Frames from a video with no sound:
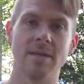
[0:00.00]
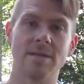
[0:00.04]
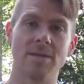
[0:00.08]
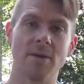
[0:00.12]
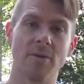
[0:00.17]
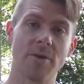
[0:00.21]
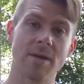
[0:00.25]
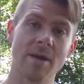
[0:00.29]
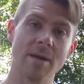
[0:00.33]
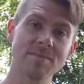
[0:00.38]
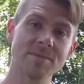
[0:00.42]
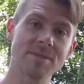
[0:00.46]
Now, when
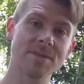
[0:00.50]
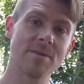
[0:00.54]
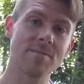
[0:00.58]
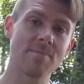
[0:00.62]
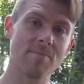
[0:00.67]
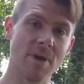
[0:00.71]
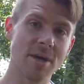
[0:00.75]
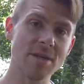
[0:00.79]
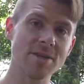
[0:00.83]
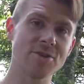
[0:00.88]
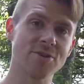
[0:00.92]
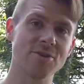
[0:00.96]
it comes to
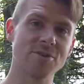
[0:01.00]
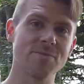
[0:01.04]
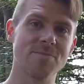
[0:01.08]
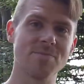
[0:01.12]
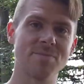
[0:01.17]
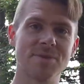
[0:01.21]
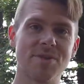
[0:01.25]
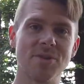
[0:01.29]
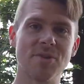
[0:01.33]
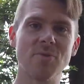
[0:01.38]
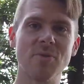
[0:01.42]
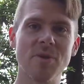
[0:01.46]

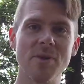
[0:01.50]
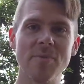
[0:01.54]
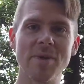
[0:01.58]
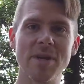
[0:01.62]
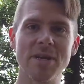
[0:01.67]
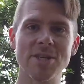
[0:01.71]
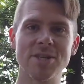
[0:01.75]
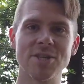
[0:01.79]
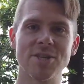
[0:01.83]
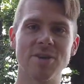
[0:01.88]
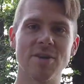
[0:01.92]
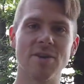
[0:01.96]
mushrooms, you want to
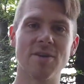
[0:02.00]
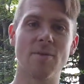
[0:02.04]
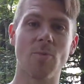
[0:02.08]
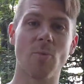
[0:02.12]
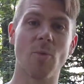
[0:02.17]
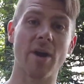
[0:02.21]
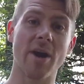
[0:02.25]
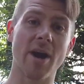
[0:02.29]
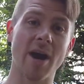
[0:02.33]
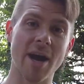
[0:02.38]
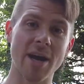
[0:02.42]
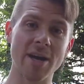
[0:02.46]
make sure
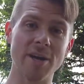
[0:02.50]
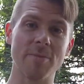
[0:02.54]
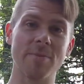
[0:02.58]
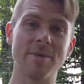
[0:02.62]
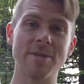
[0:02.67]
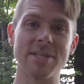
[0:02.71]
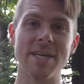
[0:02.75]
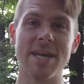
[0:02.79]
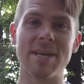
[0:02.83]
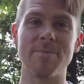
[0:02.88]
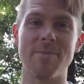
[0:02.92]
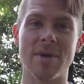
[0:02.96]

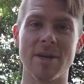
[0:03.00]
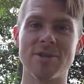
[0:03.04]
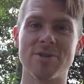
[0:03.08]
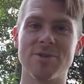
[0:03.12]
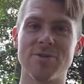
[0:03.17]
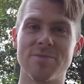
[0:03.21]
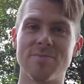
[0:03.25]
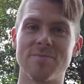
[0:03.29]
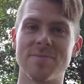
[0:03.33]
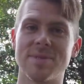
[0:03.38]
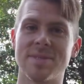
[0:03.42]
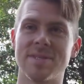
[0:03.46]
100%
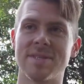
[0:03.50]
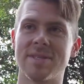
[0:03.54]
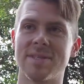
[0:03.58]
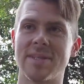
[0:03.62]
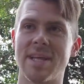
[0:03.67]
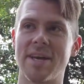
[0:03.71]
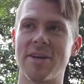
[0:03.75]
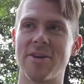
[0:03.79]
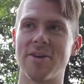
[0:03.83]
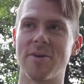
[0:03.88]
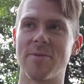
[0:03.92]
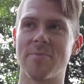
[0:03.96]
mushrooms
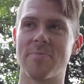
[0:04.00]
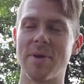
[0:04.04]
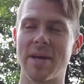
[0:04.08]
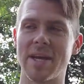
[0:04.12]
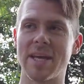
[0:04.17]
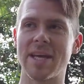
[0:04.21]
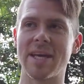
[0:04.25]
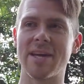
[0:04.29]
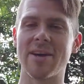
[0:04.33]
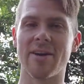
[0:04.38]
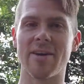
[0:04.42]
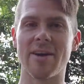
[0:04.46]
that you're
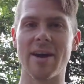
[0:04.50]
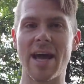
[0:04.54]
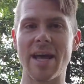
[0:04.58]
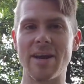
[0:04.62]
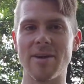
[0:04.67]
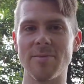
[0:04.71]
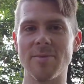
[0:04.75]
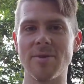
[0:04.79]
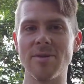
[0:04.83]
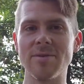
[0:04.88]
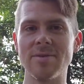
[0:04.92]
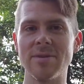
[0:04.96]
picking are
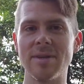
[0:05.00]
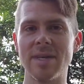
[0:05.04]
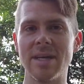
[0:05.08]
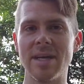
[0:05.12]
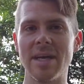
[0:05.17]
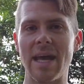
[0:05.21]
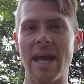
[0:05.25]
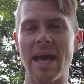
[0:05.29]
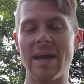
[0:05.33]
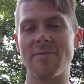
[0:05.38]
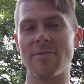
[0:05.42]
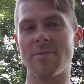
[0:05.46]
edible.
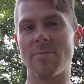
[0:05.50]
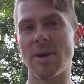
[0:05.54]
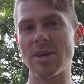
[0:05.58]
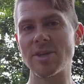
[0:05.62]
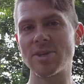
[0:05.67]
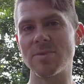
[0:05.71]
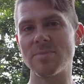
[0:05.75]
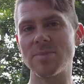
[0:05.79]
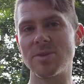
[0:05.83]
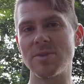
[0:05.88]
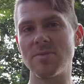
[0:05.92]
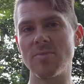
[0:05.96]
And for
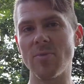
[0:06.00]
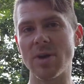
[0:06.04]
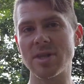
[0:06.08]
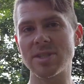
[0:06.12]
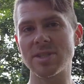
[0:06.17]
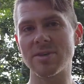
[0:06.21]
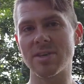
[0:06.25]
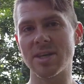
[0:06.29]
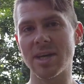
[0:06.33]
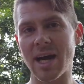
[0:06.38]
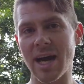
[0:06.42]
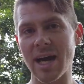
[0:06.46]
mushrooms, you want
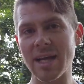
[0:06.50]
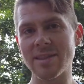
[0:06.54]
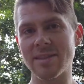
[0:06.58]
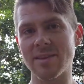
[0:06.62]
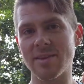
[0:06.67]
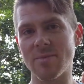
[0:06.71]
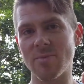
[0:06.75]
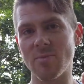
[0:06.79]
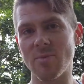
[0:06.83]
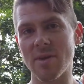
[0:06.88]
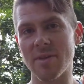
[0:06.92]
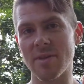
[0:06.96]
to cut
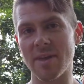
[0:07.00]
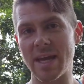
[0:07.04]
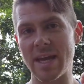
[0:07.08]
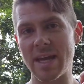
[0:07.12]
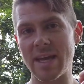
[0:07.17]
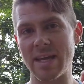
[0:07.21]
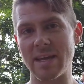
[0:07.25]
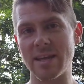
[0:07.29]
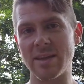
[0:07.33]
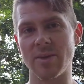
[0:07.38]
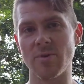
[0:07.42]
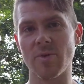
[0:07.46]
them with
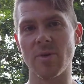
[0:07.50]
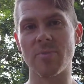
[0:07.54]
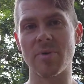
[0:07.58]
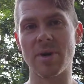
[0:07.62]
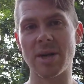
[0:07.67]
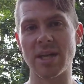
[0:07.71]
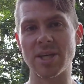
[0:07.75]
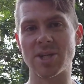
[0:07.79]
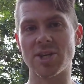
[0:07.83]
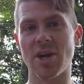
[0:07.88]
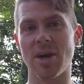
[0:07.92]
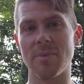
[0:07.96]
you want to
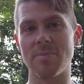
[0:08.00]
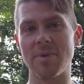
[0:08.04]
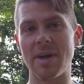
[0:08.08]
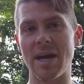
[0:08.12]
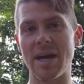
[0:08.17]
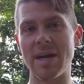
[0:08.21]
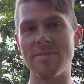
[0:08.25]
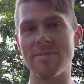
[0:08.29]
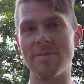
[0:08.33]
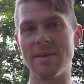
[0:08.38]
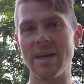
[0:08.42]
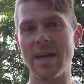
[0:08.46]
bring a sharp
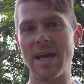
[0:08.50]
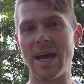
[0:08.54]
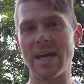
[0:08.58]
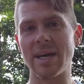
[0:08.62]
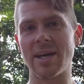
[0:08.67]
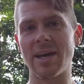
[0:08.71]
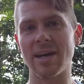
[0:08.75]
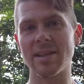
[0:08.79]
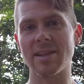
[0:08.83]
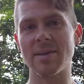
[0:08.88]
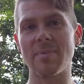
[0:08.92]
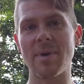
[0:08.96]
knife and
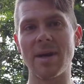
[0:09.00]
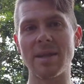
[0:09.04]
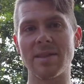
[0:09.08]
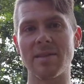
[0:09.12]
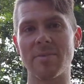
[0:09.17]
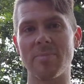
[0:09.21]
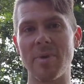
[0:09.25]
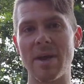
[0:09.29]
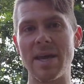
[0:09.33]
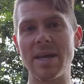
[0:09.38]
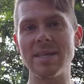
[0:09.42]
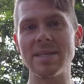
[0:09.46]
cut them at the
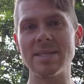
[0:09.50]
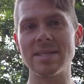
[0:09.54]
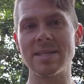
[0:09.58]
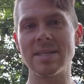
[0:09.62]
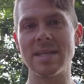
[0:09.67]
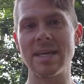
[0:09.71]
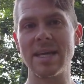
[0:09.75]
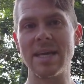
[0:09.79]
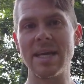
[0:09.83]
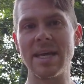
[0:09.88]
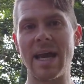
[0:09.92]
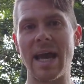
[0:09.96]
base
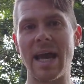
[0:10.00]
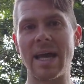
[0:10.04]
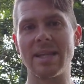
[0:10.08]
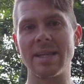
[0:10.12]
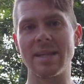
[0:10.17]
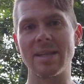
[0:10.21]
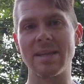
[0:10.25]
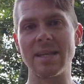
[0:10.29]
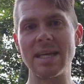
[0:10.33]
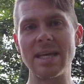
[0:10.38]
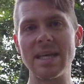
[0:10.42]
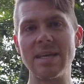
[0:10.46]

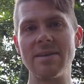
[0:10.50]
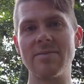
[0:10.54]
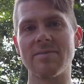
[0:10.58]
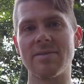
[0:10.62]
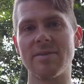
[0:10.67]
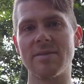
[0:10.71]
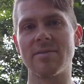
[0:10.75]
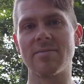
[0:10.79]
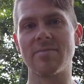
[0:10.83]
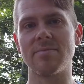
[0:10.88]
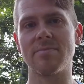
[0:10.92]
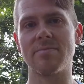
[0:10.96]
and leave
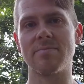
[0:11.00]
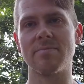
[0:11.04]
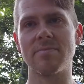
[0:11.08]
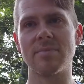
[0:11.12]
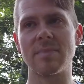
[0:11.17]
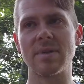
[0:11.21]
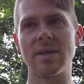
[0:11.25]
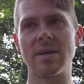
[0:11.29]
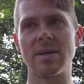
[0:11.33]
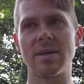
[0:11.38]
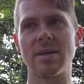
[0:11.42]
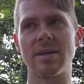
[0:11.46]
them
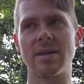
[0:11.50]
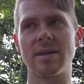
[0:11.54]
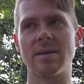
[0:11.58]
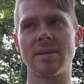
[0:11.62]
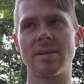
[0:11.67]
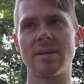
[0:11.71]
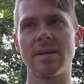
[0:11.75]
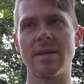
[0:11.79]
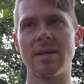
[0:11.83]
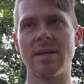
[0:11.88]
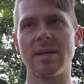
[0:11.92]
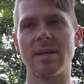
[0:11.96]
the
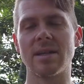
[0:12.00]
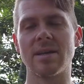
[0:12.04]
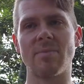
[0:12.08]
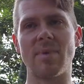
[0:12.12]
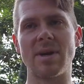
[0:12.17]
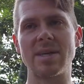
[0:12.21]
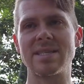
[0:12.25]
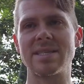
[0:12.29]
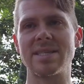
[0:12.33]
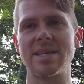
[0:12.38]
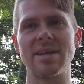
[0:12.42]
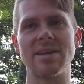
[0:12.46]

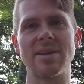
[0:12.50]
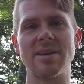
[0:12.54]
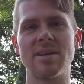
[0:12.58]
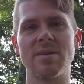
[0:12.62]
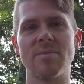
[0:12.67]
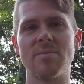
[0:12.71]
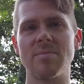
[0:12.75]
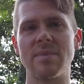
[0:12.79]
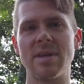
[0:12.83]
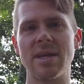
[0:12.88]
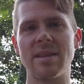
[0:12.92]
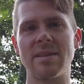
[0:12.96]

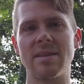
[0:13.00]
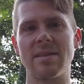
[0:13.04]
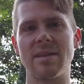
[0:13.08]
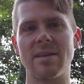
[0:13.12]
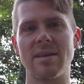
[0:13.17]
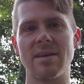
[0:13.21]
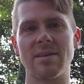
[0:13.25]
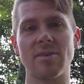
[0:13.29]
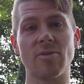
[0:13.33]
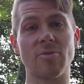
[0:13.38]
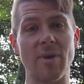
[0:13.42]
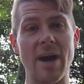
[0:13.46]
mycelium in
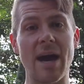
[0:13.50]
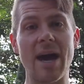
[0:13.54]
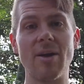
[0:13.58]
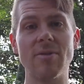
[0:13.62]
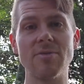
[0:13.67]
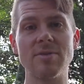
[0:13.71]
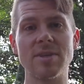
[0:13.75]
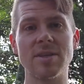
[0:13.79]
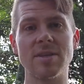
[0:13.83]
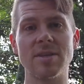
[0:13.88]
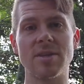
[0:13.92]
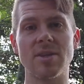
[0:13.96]
the
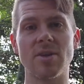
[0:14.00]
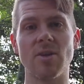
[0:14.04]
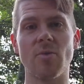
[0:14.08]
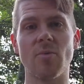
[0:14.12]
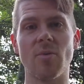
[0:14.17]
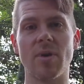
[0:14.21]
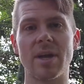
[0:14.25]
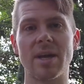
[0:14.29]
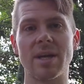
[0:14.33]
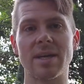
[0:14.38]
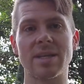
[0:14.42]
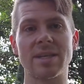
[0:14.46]
ground. You don't
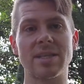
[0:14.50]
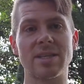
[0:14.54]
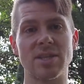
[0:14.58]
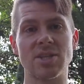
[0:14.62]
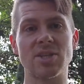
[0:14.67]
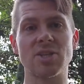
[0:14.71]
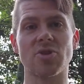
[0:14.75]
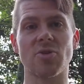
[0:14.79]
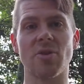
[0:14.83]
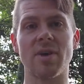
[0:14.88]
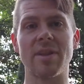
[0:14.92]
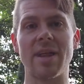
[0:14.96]
want to
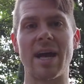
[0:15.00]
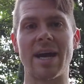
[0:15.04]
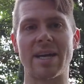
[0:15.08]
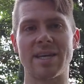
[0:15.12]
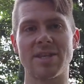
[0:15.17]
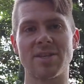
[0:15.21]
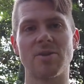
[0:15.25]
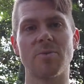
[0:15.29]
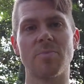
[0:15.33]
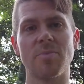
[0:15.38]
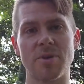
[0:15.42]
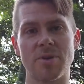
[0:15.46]
destroy that
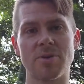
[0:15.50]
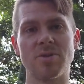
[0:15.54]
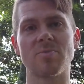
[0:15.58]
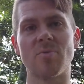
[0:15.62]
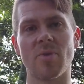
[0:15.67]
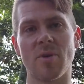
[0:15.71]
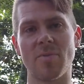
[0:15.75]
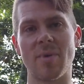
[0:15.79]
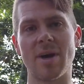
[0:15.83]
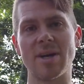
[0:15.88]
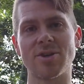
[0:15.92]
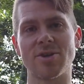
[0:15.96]
because it'll produce
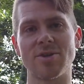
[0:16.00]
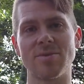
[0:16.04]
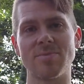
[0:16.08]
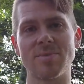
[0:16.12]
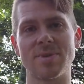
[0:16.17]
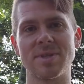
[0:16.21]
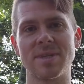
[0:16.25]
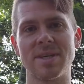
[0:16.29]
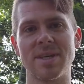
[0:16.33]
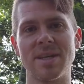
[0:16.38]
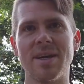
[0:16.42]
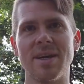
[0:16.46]
more
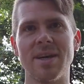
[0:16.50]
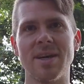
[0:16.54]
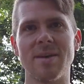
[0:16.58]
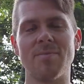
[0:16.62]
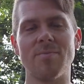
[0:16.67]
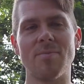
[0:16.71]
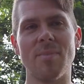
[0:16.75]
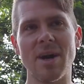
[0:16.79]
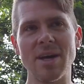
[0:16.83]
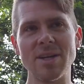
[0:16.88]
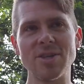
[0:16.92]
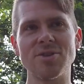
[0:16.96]
mushrooms.
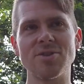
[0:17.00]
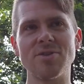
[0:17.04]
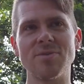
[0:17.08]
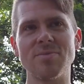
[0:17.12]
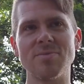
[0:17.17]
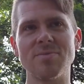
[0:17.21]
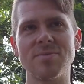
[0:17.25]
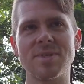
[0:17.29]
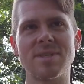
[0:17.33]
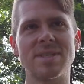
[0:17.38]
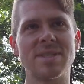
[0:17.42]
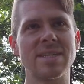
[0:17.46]

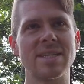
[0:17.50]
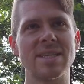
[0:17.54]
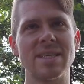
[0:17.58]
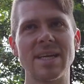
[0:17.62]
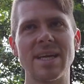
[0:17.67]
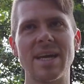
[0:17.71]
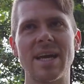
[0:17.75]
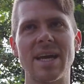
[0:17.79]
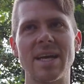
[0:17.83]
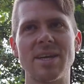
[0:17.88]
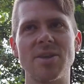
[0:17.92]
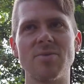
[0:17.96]
Mushrooms,
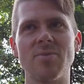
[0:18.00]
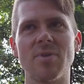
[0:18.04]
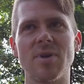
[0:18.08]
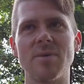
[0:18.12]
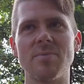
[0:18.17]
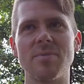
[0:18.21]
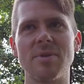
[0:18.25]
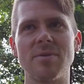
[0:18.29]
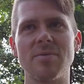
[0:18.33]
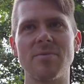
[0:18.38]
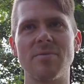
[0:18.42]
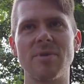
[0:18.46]
yeah, you want to
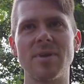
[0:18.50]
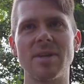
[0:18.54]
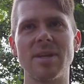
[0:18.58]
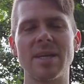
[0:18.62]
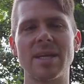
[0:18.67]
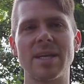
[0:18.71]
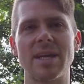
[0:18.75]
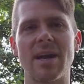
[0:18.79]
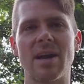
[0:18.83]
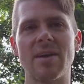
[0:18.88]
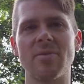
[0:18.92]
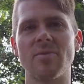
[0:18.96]
be
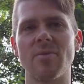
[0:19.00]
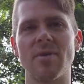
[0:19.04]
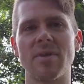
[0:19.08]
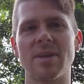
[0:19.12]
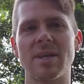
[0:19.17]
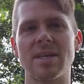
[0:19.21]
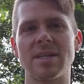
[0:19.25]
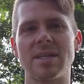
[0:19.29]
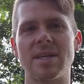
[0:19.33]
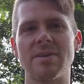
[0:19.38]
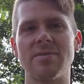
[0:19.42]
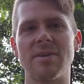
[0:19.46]
really careful with,
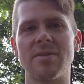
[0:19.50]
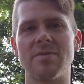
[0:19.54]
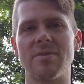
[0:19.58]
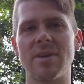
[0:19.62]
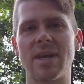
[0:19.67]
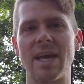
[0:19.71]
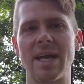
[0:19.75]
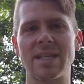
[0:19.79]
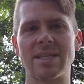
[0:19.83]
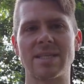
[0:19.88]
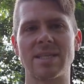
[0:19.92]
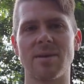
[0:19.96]
because even if you
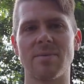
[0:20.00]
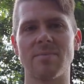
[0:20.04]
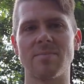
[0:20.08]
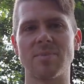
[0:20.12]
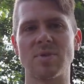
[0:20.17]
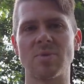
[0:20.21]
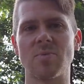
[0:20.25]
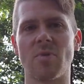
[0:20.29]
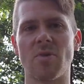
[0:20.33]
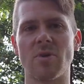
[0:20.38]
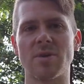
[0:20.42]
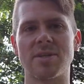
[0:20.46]
get some
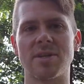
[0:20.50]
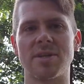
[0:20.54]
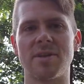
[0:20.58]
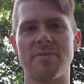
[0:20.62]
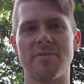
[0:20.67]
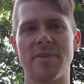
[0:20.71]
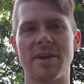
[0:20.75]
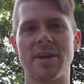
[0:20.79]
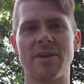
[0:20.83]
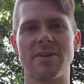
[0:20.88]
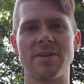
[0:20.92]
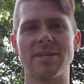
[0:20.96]
spores on your
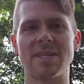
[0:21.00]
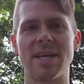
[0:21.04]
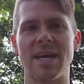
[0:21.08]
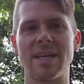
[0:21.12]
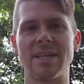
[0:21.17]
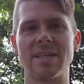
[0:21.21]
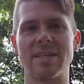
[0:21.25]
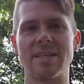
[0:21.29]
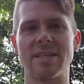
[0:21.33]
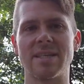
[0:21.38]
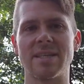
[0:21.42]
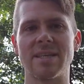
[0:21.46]
fingers
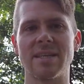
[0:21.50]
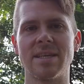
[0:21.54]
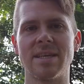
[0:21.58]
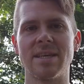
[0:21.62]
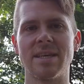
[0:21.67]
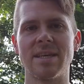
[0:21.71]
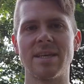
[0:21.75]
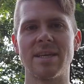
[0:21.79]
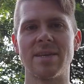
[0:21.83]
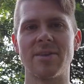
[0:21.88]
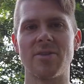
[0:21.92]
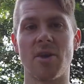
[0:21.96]
and
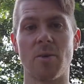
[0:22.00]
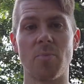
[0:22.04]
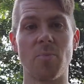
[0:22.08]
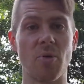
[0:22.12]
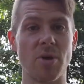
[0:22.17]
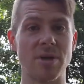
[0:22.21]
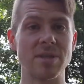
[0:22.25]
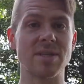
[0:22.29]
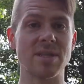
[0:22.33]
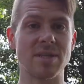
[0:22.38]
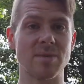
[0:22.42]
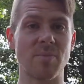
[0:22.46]
they're a
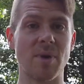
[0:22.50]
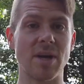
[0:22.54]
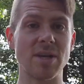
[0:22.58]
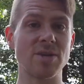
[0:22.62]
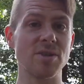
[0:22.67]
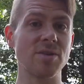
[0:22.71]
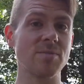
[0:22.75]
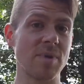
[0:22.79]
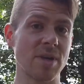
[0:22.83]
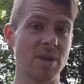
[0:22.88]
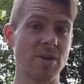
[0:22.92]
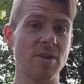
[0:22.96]
poisonous
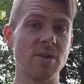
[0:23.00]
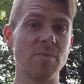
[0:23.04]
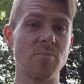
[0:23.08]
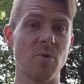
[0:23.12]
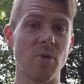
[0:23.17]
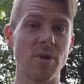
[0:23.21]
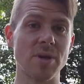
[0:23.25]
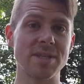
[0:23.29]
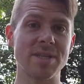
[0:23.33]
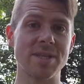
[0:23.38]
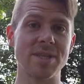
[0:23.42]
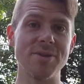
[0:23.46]
mushroom, it could
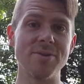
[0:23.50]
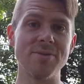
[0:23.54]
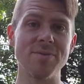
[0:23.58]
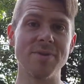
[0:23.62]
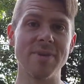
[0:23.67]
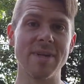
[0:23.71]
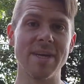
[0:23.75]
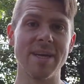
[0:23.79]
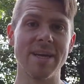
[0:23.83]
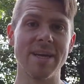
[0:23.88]
poison you.